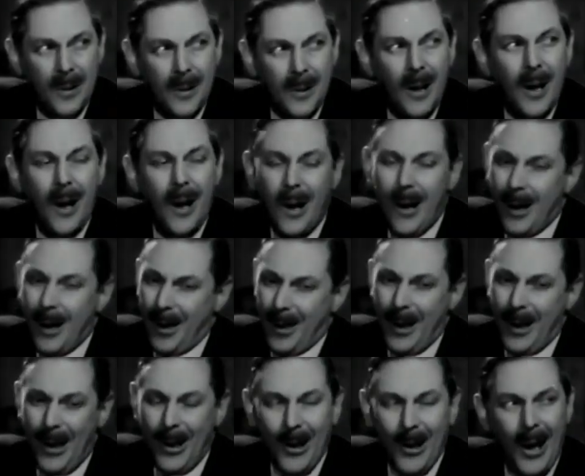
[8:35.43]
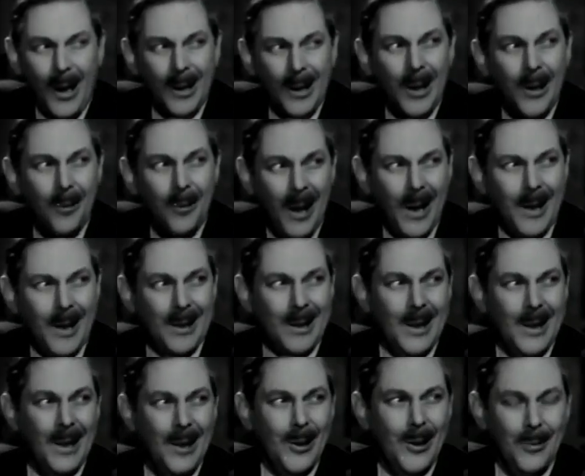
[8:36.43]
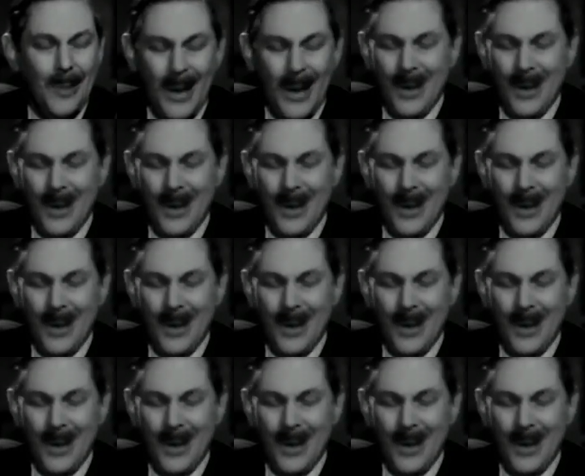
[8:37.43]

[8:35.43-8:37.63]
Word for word: else. Aye, I think you're acting wisely,